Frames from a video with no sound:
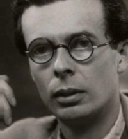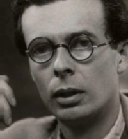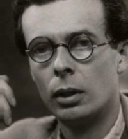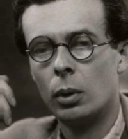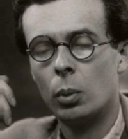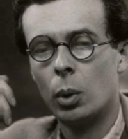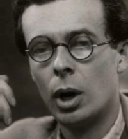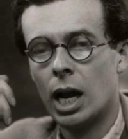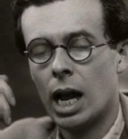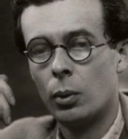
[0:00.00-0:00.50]

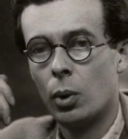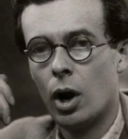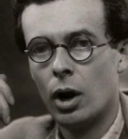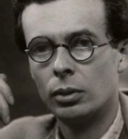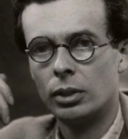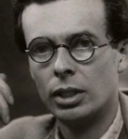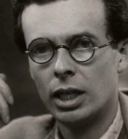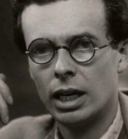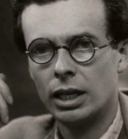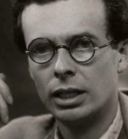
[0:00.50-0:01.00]
When I
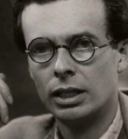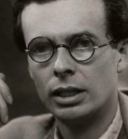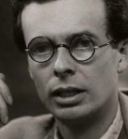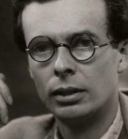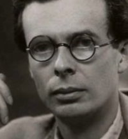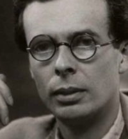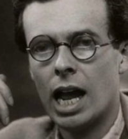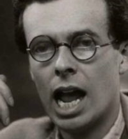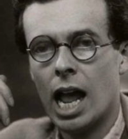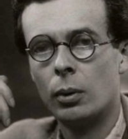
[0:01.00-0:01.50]
wrote this,
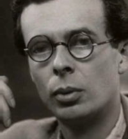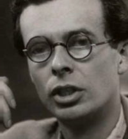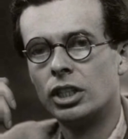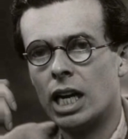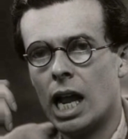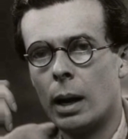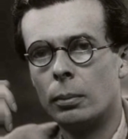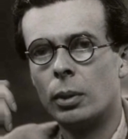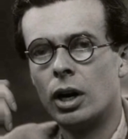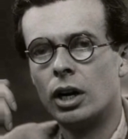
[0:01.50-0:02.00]
I was
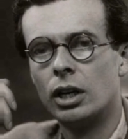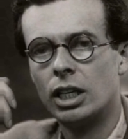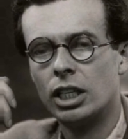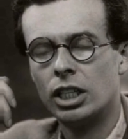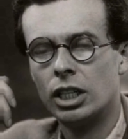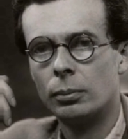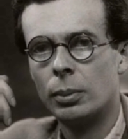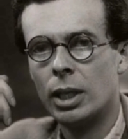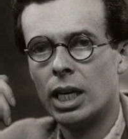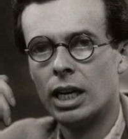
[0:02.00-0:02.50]
not merely
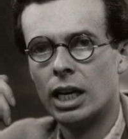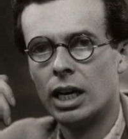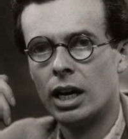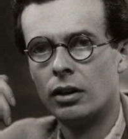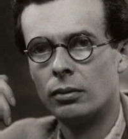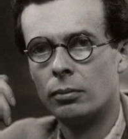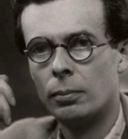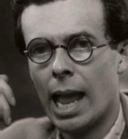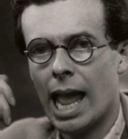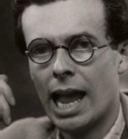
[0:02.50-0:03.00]
speaking
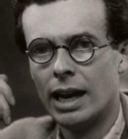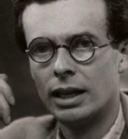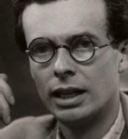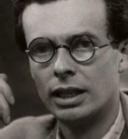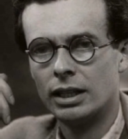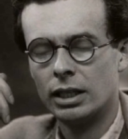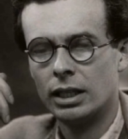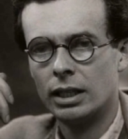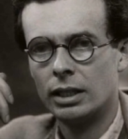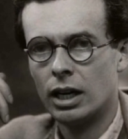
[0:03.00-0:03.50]
of
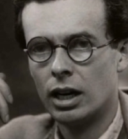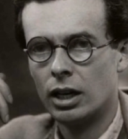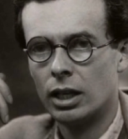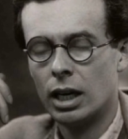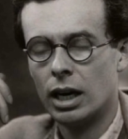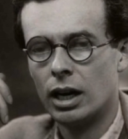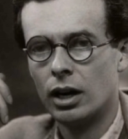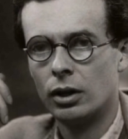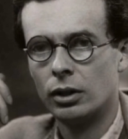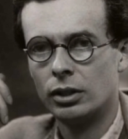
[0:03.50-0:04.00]
madness in the
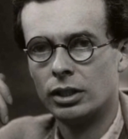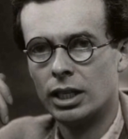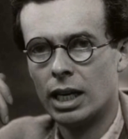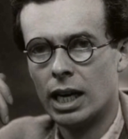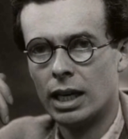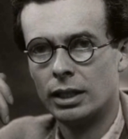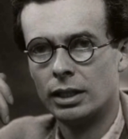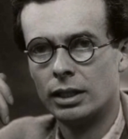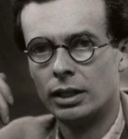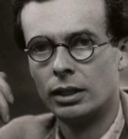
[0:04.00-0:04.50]
clinical
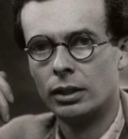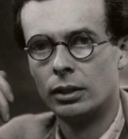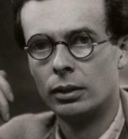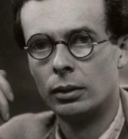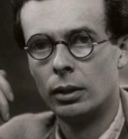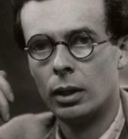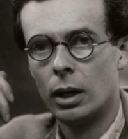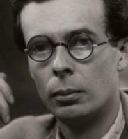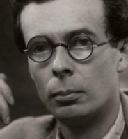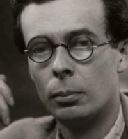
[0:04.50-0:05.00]
sense,
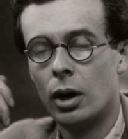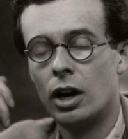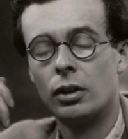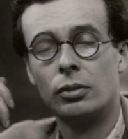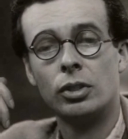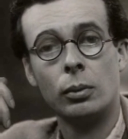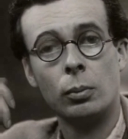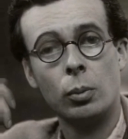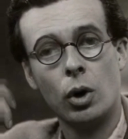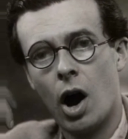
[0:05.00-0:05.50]
but of
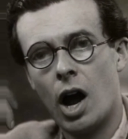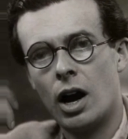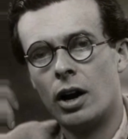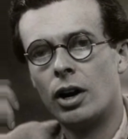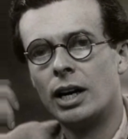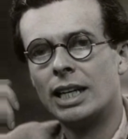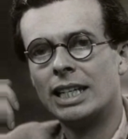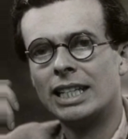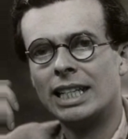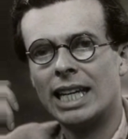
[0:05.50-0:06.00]
the broader
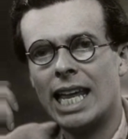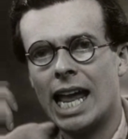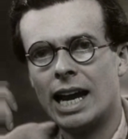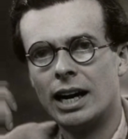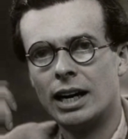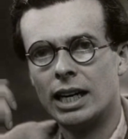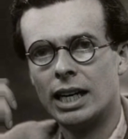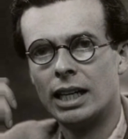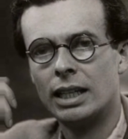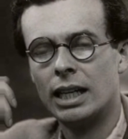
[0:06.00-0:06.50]

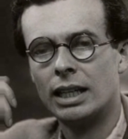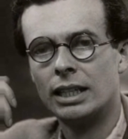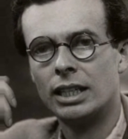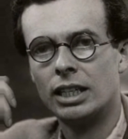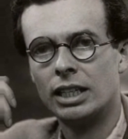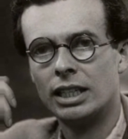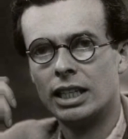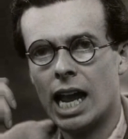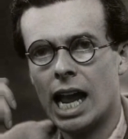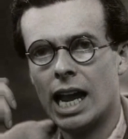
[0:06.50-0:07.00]
insanity that
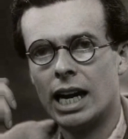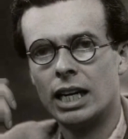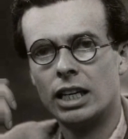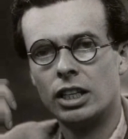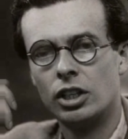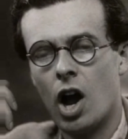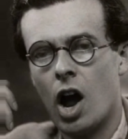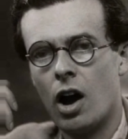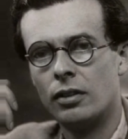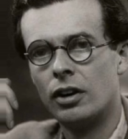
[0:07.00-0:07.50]

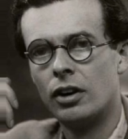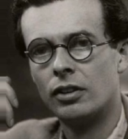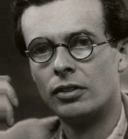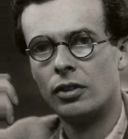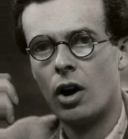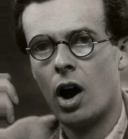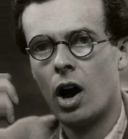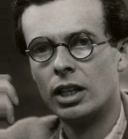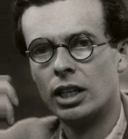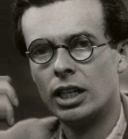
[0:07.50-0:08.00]
societies often
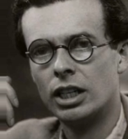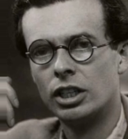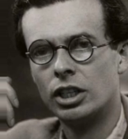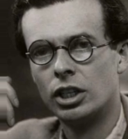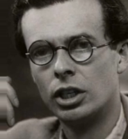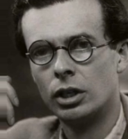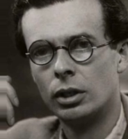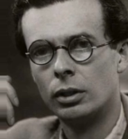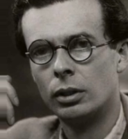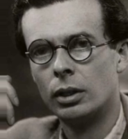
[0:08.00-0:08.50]
fall
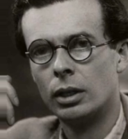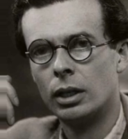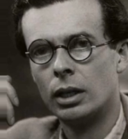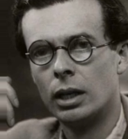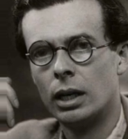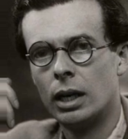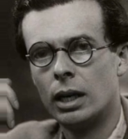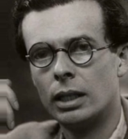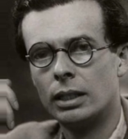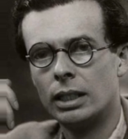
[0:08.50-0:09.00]
into,
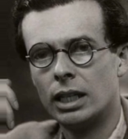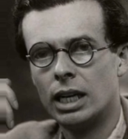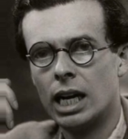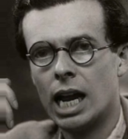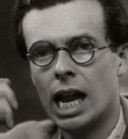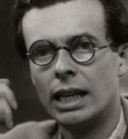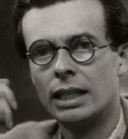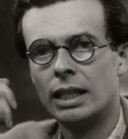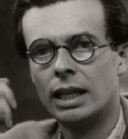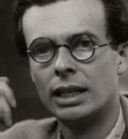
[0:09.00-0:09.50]
the
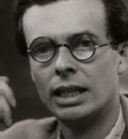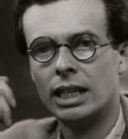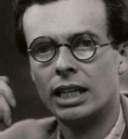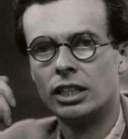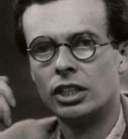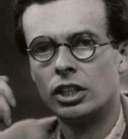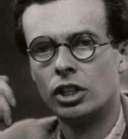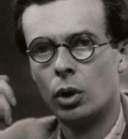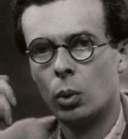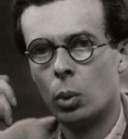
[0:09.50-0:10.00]
kind that
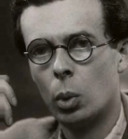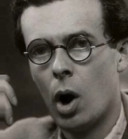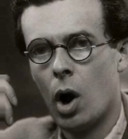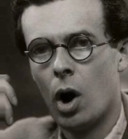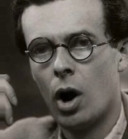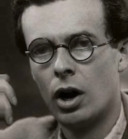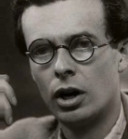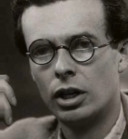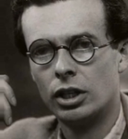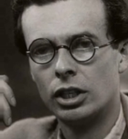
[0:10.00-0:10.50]
leads to
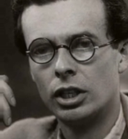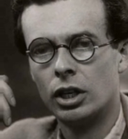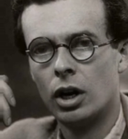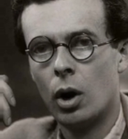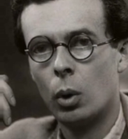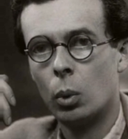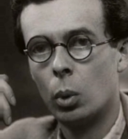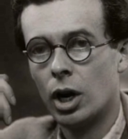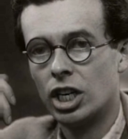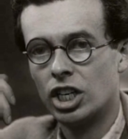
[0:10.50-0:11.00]
wars,
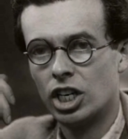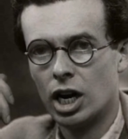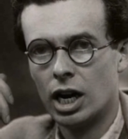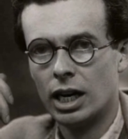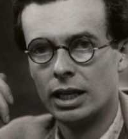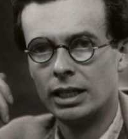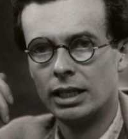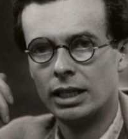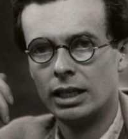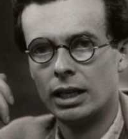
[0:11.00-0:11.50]
witch
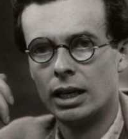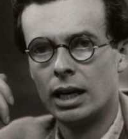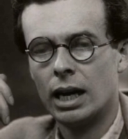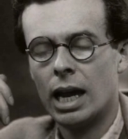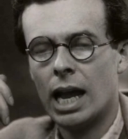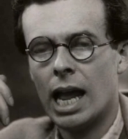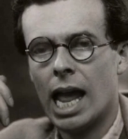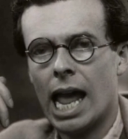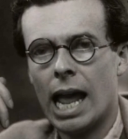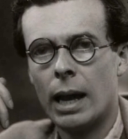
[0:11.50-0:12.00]
hunts,
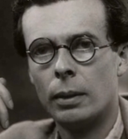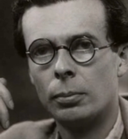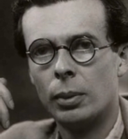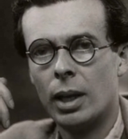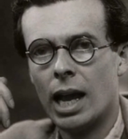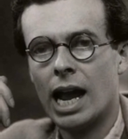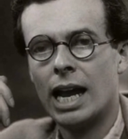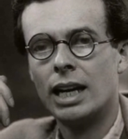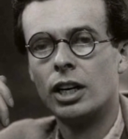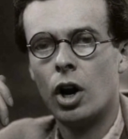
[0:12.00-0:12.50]
and
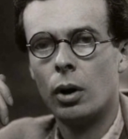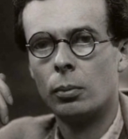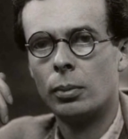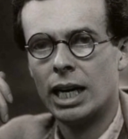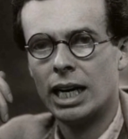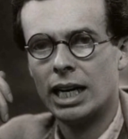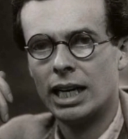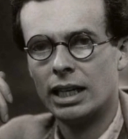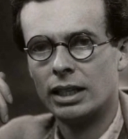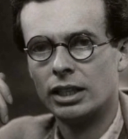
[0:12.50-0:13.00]
blind
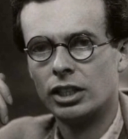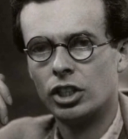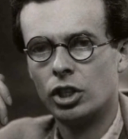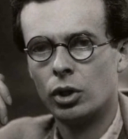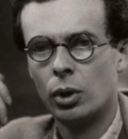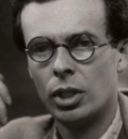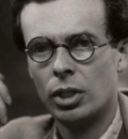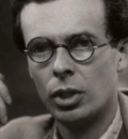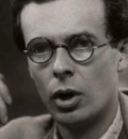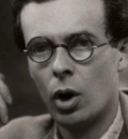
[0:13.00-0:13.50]
obedience
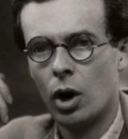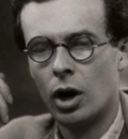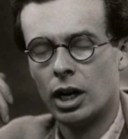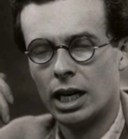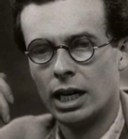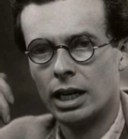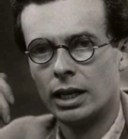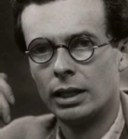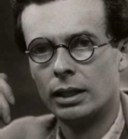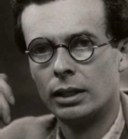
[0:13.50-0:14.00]
to
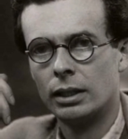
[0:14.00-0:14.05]
authority.